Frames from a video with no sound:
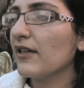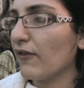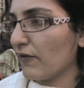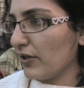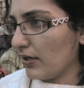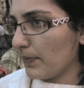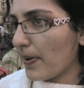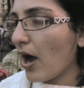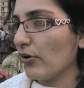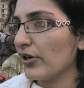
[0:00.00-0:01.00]
leave of the
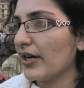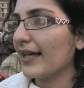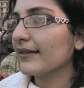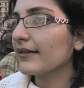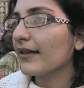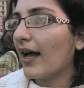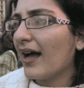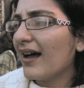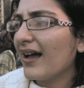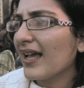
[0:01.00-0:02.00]
power, and
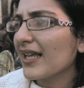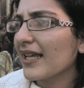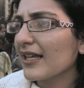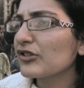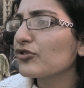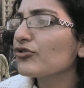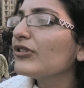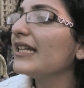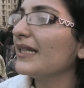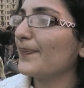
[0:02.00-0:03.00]
it
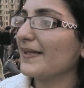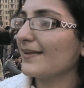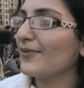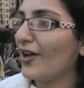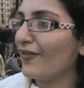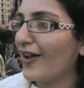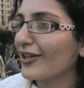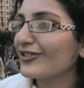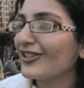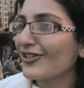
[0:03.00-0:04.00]
really pissed me off.
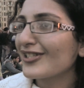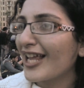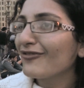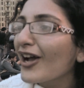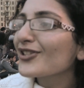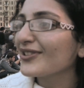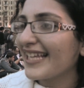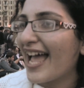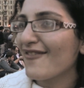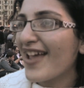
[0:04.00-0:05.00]
I couldn't understand why should
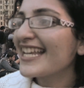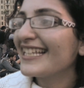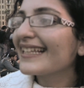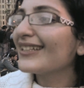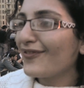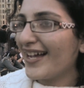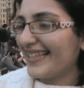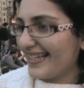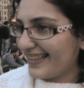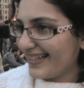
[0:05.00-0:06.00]
he have any
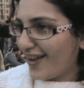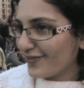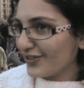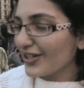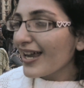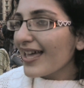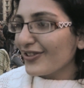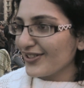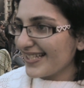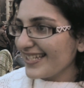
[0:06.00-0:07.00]
dignified anything after
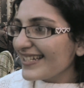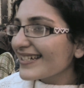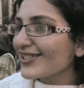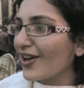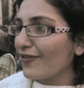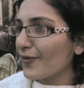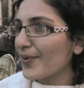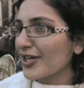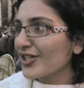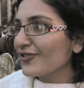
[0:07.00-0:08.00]
30 years of
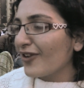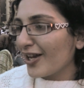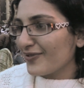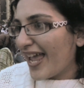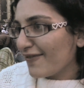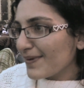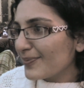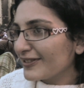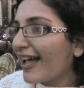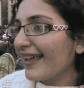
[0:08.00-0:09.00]
oppression while we have
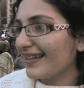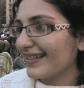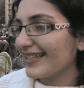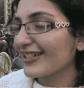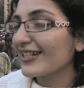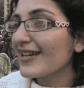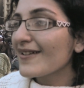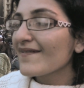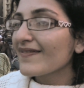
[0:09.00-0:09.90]
people dying here.